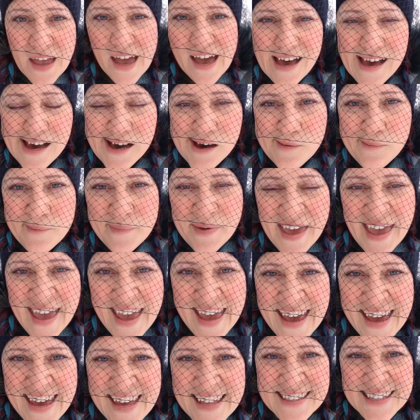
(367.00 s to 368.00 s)

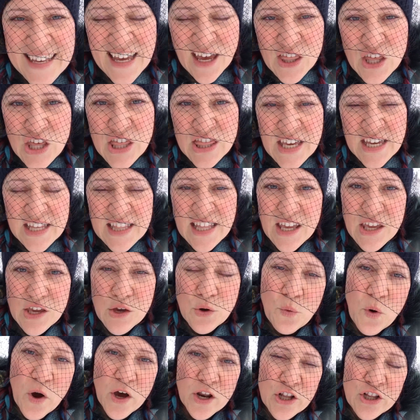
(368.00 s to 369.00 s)
And the other thing that
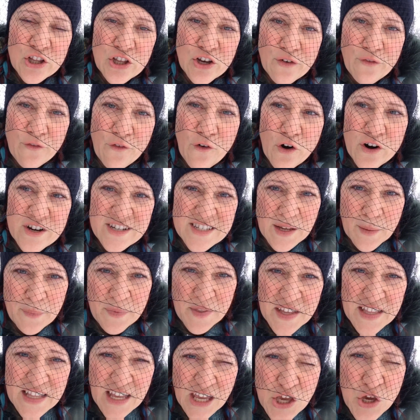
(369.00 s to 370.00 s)
you want to look for is
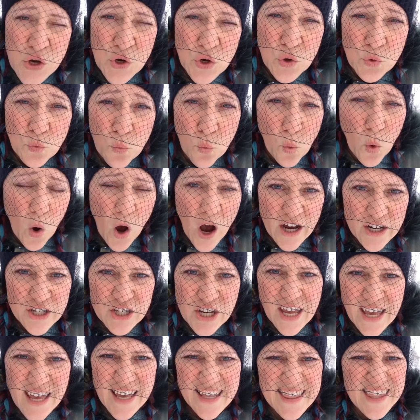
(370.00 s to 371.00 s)
something that you can wash.